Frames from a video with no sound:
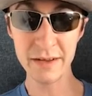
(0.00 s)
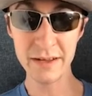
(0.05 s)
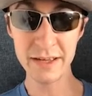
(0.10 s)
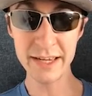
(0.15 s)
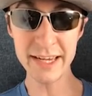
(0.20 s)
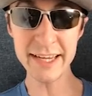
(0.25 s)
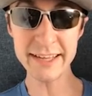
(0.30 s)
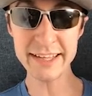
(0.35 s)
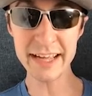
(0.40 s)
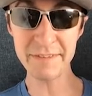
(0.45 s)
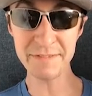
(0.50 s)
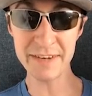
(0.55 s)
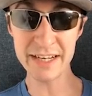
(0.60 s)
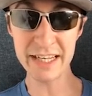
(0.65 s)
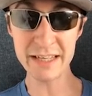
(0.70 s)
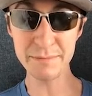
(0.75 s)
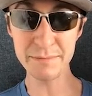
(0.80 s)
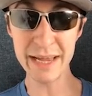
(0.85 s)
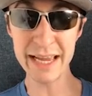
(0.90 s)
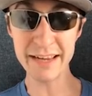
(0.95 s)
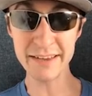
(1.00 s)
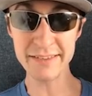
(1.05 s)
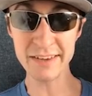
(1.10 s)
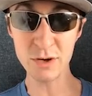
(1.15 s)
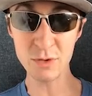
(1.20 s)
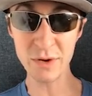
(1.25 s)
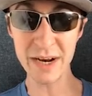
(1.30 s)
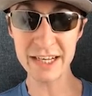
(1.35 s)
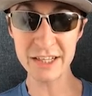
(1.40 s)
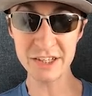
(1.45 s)
He definitely makes a
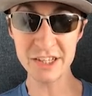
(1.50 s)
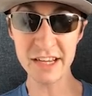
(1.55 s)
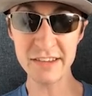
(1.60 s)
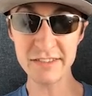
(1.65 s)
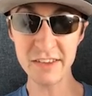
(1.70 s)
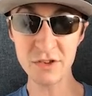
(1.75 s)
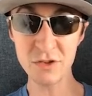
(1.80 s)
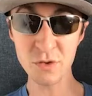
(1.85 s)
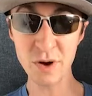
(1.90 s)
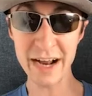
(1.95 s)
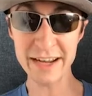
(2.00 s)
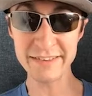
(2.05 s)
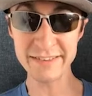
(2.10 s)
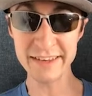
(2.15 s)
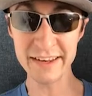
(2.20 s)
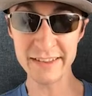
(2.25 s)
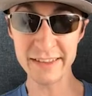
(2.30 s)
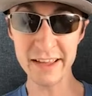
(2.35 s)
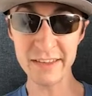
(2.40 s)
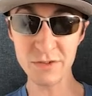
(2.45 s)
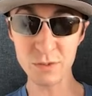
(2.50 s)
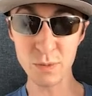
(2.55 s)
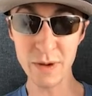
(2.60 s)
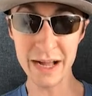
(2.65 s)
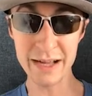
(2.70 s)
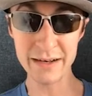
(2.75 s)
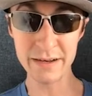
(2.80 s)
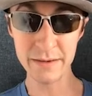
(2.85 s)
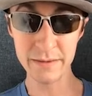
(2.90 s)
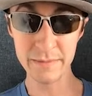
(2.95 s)
great Jesus Christ in this
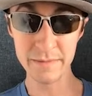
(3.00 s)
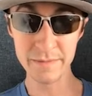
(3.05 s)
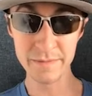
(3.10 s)
one.